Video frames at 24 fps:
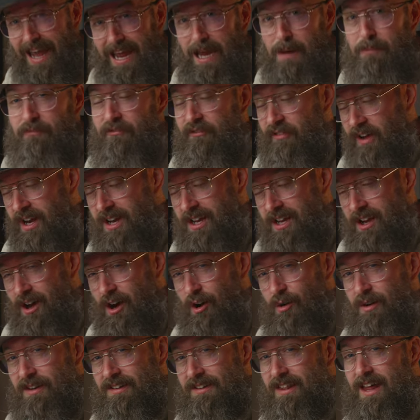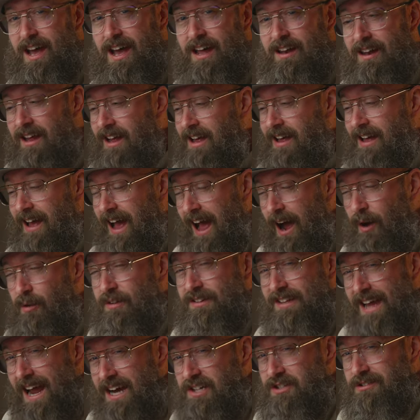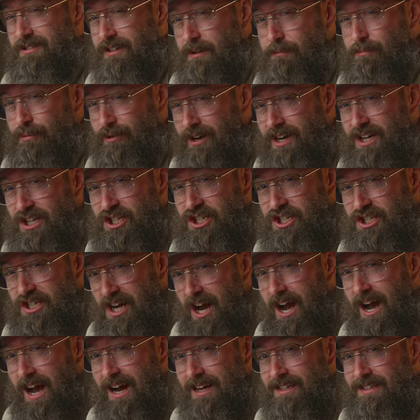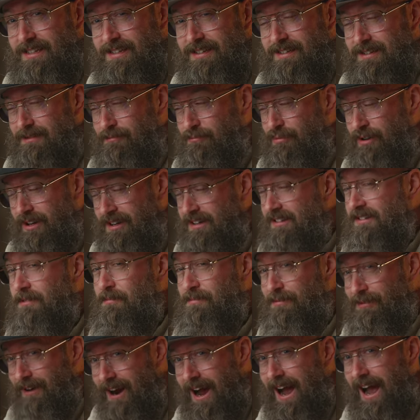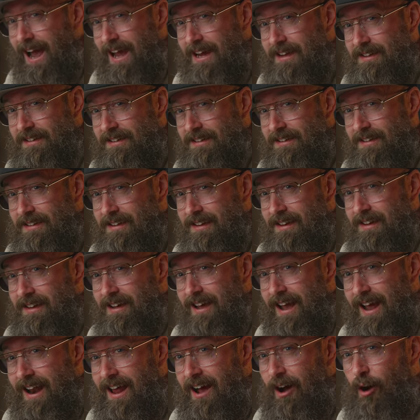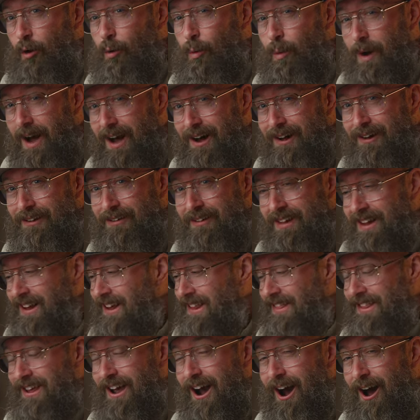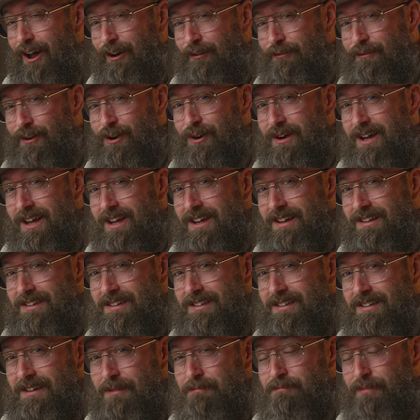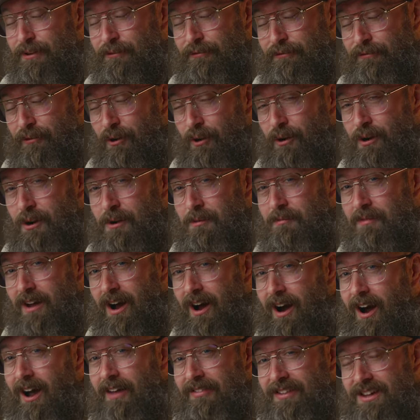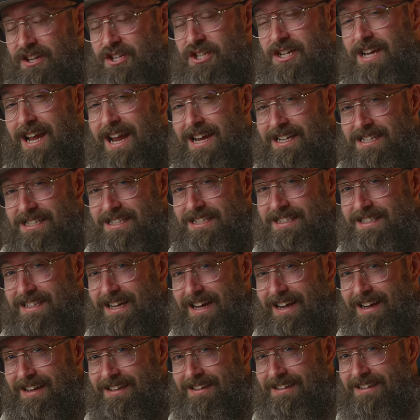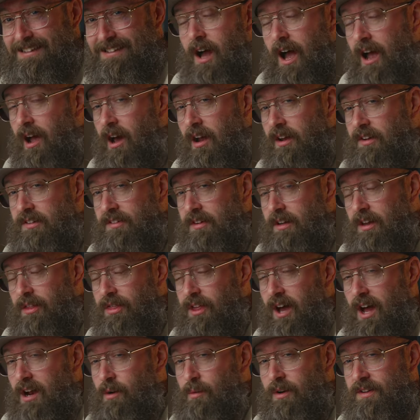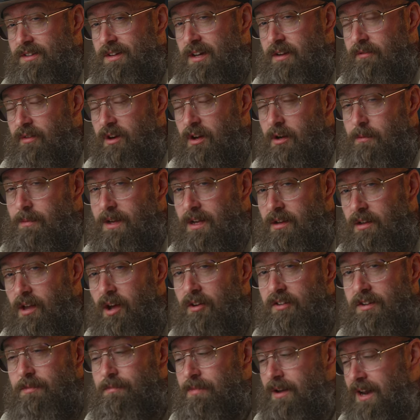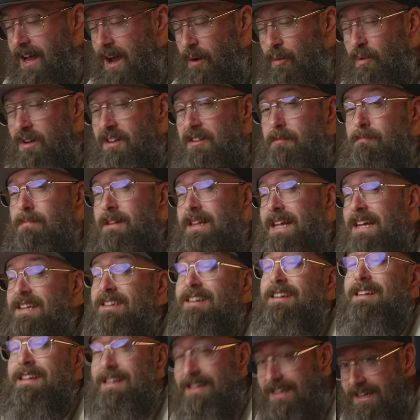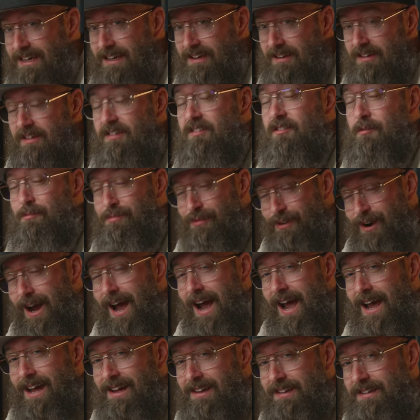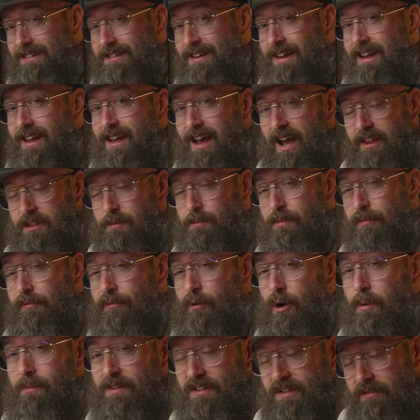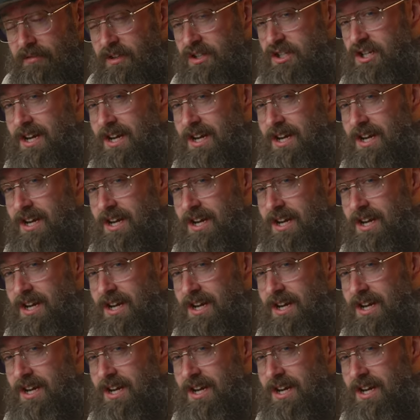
game video is that I was actually pretty shocked, pretty surprised at how well the autofocus performed on the GH6. I honestly thought it wasn't even going to be close, but I was pleasantly surprised at the performance of the